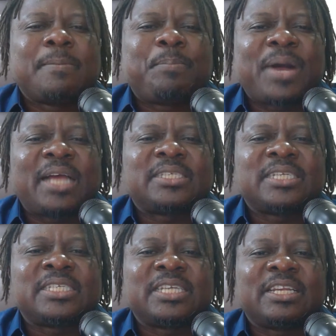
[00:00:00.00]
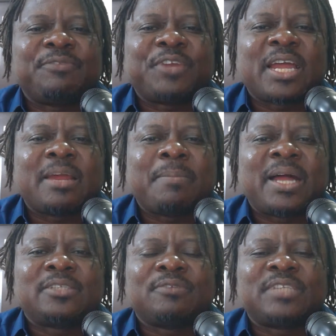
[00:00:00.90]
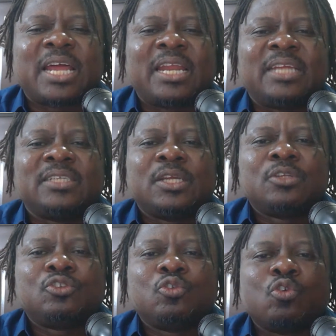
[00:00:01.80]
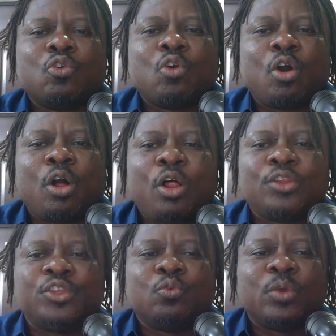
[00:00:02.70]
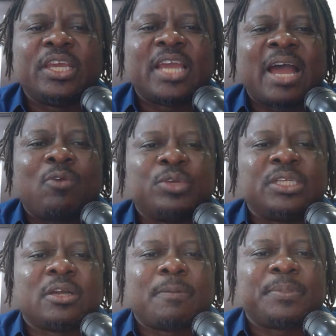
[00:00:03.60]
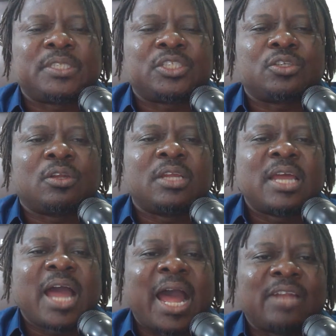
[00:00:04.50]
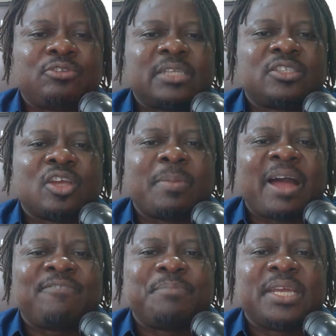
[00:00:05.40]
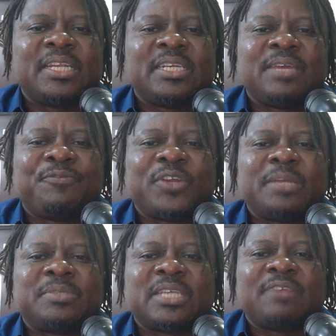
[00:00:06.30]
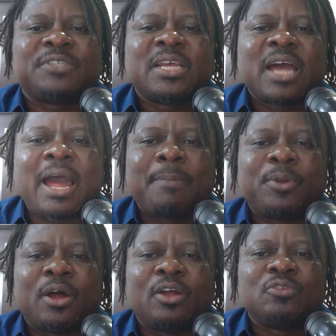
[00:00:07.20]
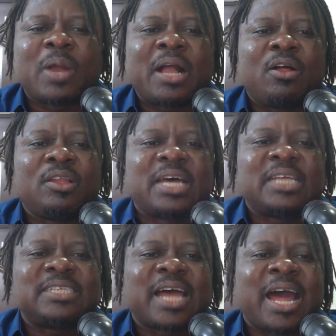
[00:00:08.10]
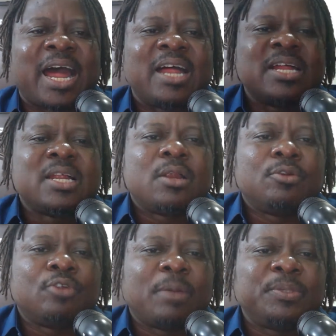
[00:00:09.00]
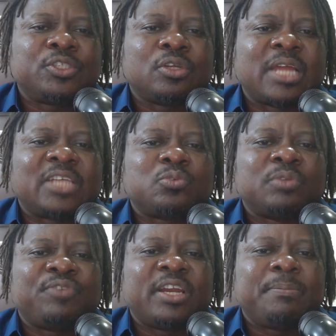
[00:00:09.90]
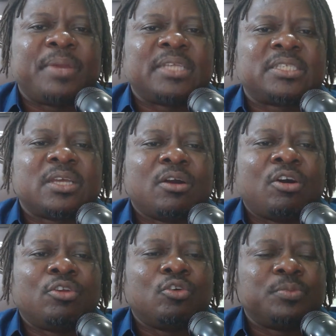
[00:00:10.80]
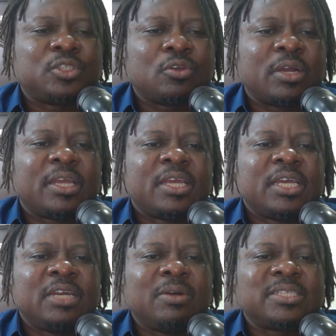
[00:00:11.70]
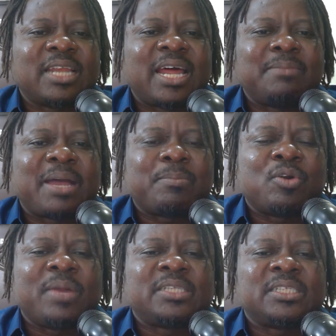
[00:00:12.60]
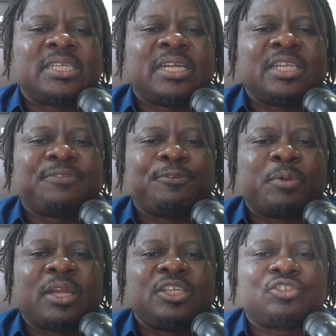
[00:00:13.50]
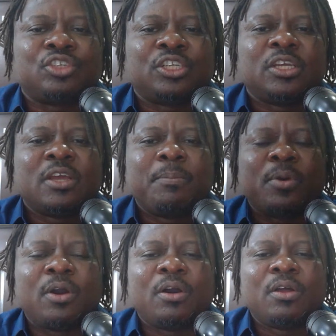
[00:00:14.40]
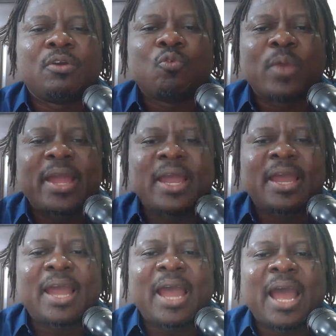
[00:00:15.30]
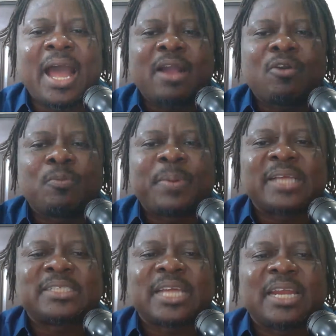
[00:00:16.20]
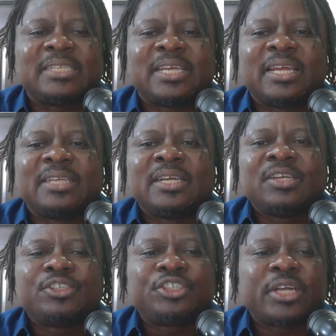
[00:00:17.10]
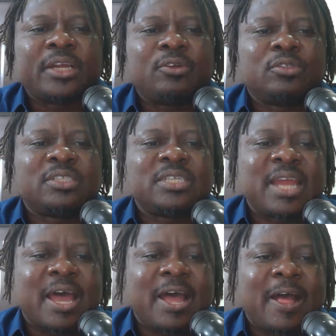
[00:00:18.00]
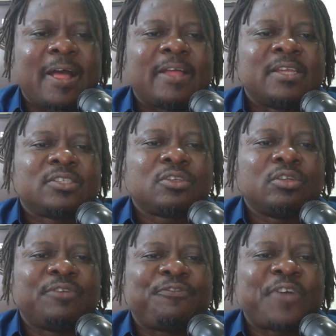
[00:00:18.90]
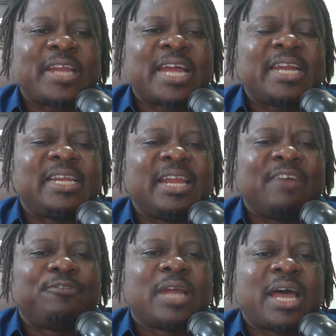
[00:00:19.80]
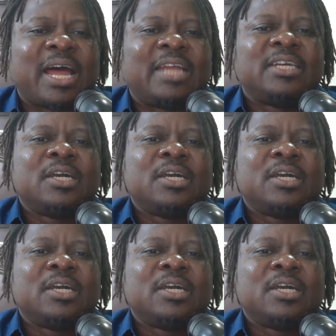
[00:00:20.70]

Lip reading: passed a significant amount of talent to go all the way and win the competition outright. Some have made a name for themselves abroad, while others are rubbing shoulders with very best on home soil. It was a landmark moment in English football history, but where are Cooper's talented trials now? So the final 11 had